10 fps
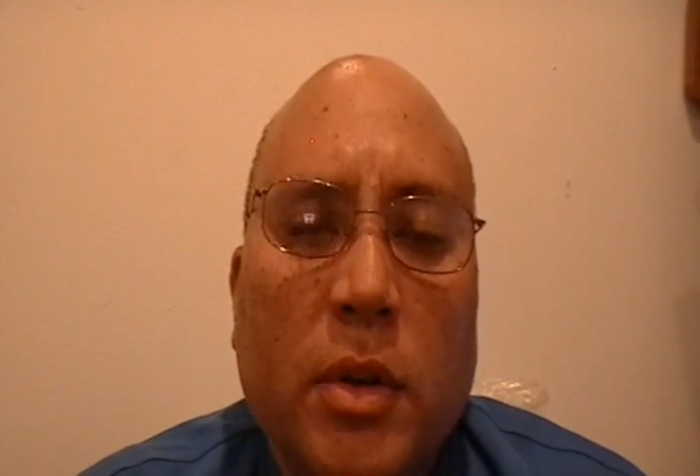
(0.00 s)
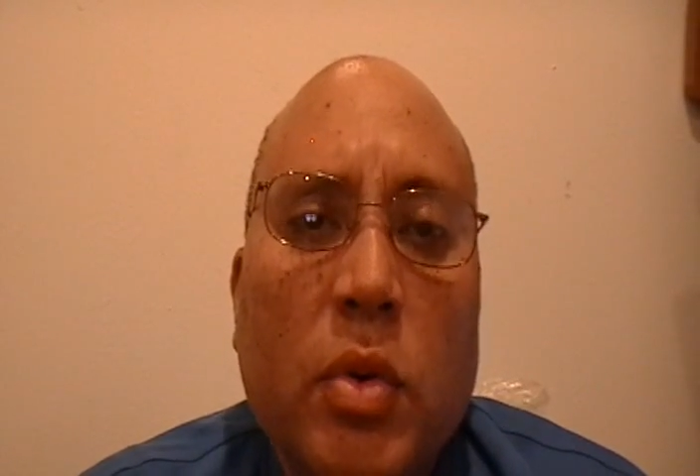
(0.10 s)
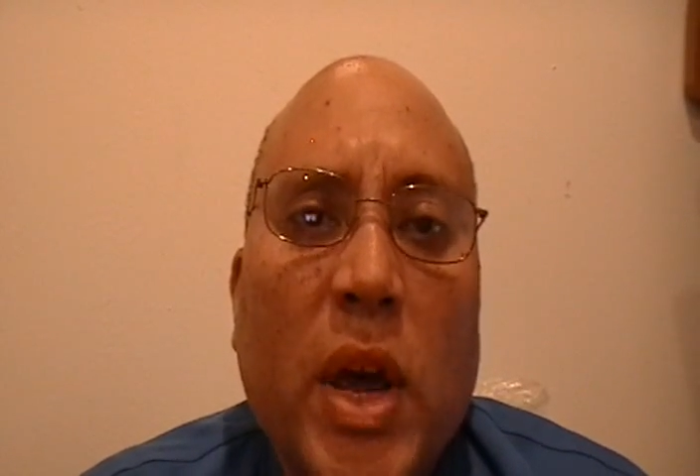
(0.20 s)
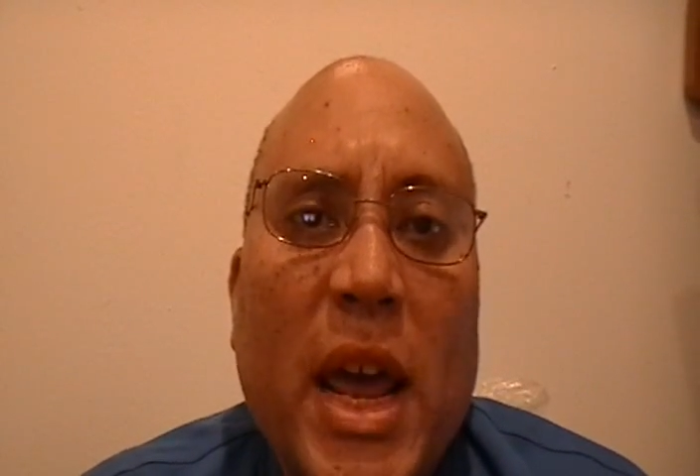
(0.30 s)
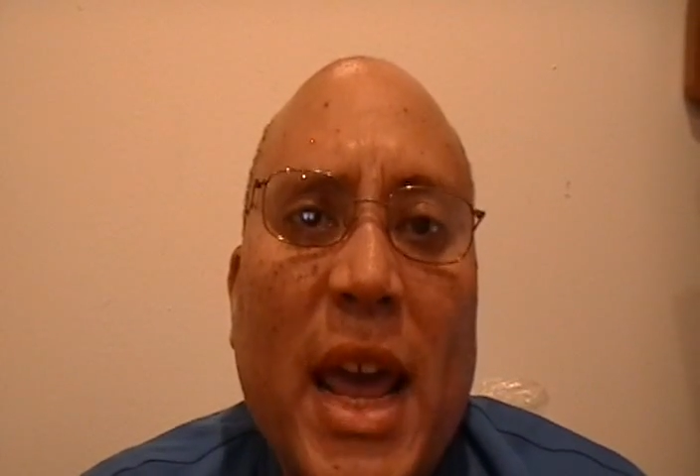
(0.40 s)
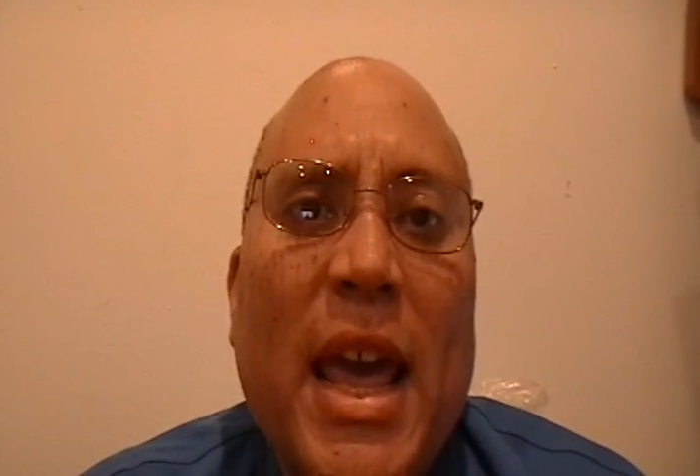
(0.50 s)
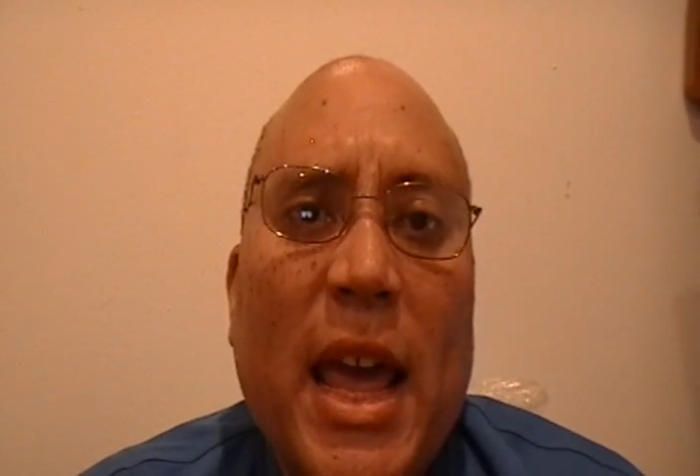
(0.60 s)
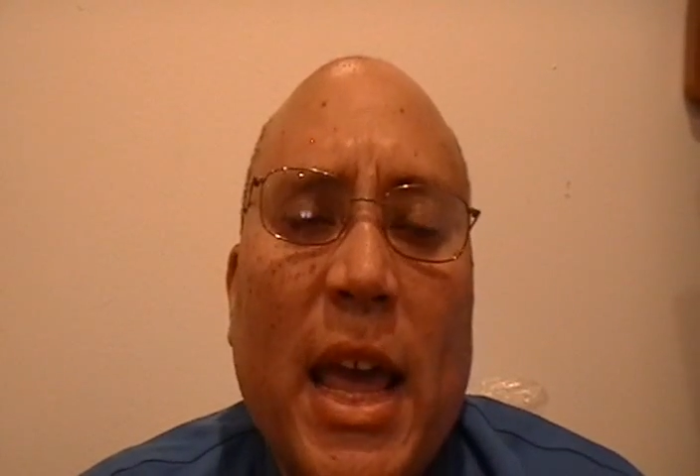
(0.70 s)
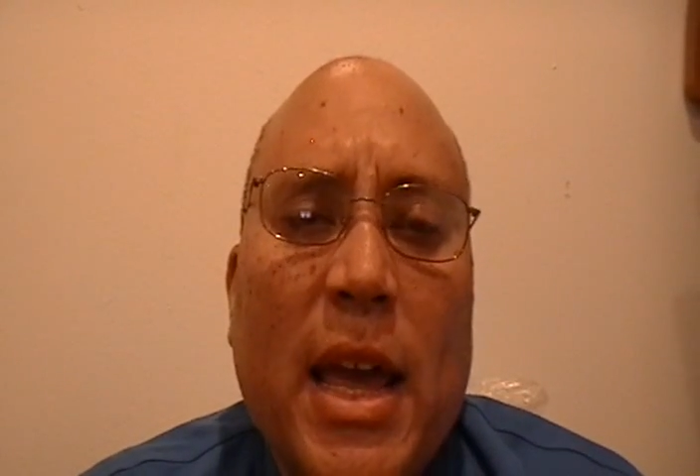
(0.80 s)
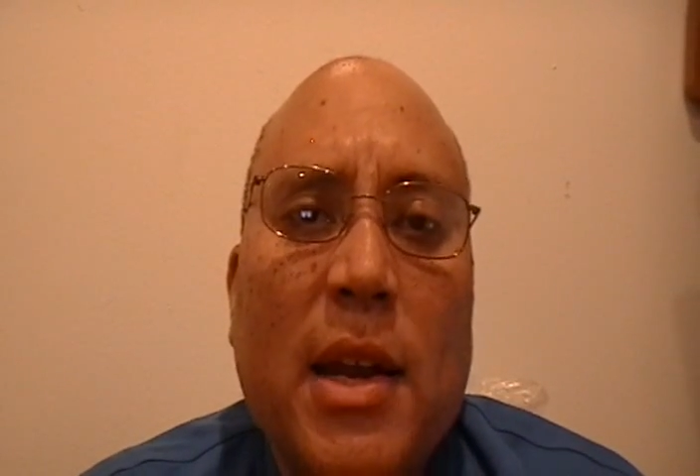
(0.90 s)
To
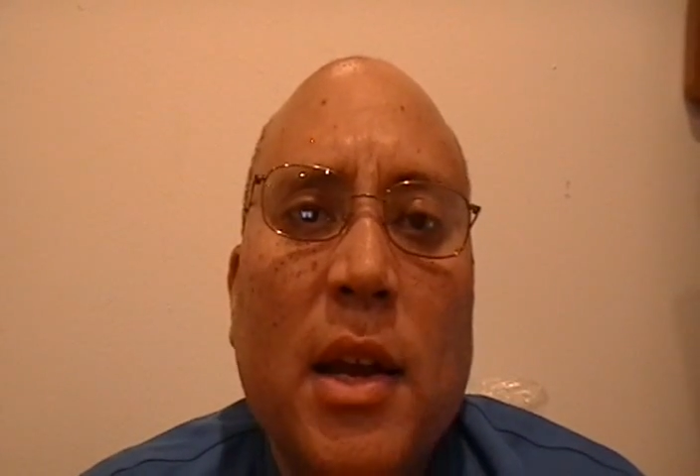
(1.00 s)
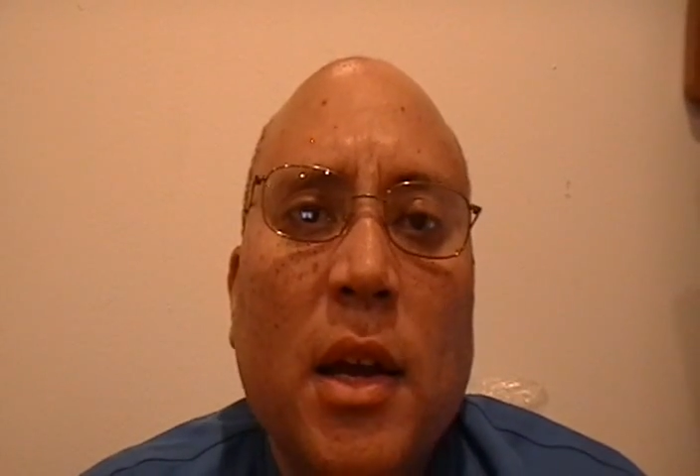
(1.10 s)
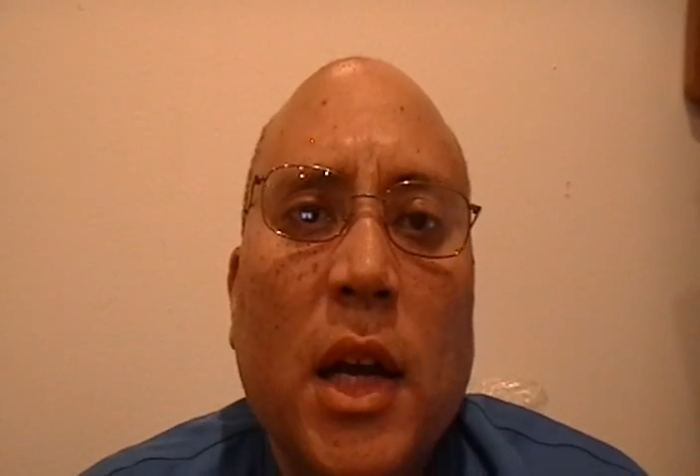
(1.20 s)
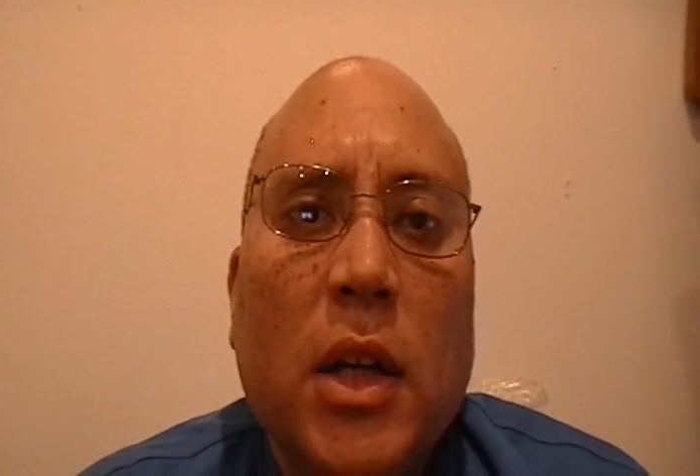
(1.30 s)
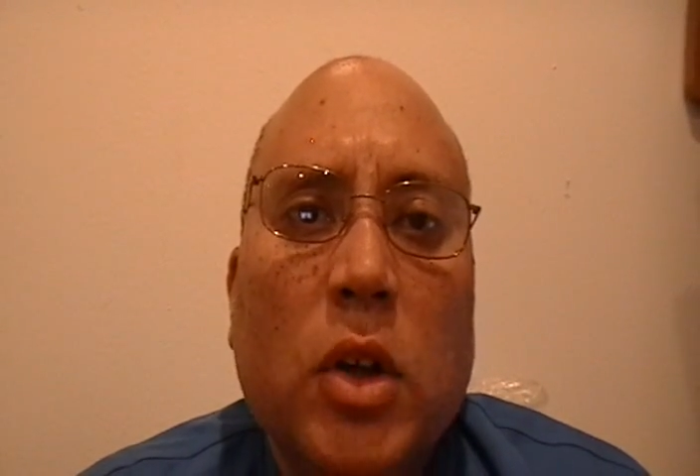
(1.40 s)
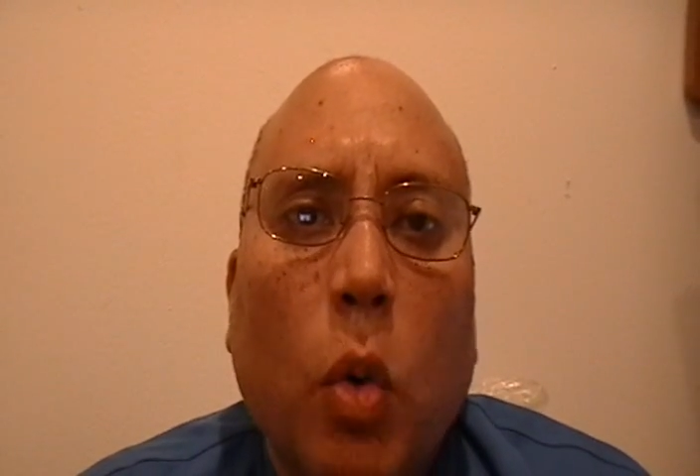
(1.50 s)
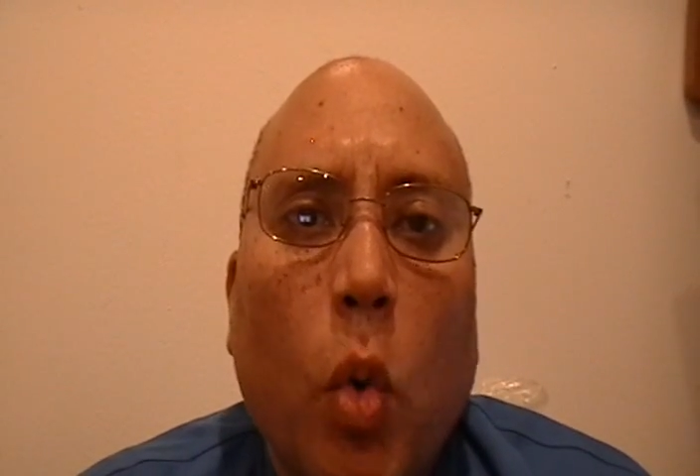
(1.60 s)
head the